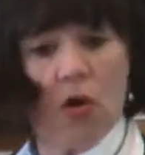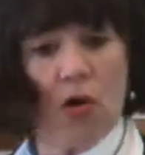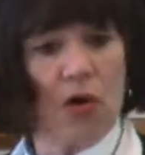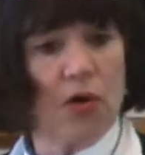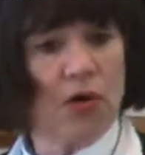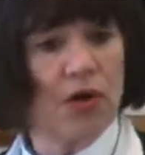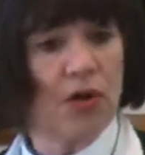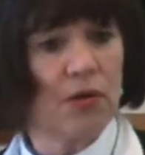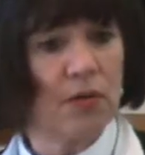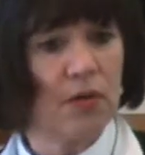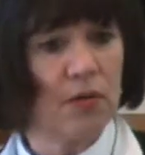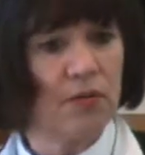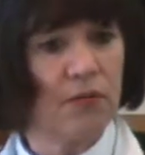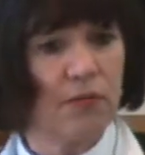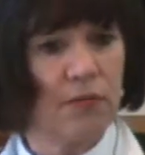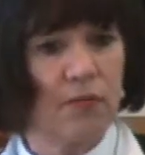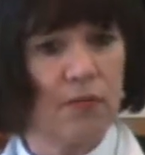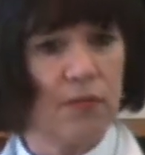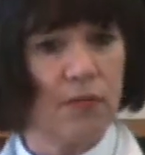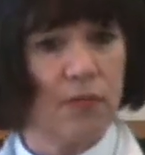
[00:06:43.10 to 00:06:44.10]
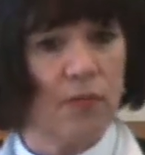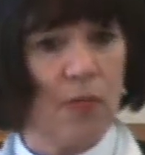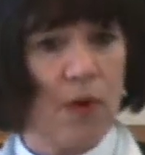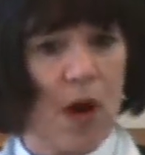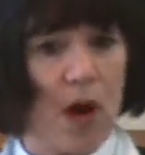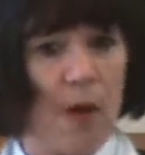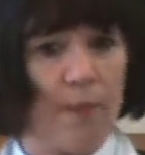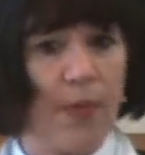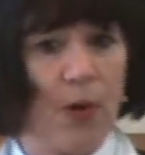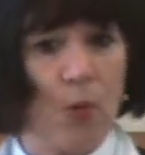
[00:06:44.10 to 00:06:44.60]
heard,
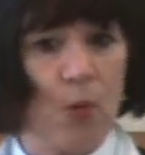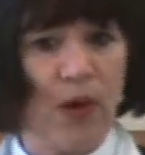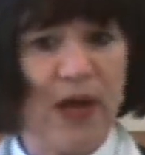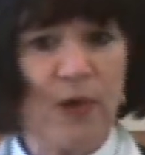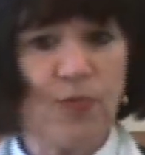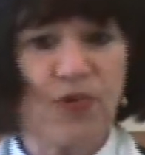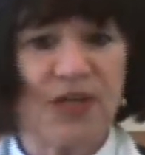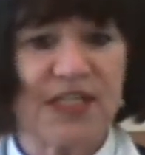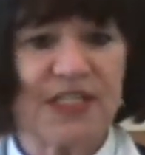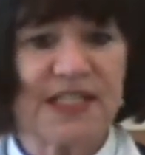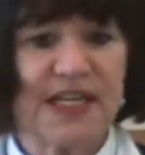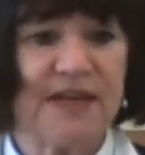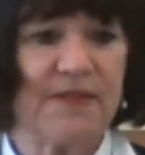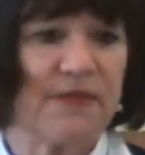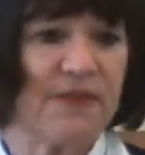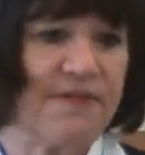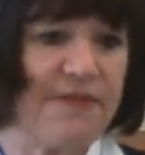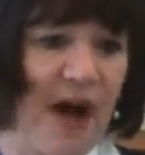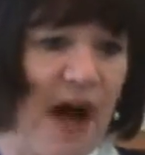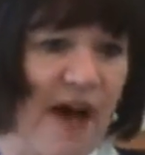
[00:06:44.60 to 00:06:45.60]
but we received a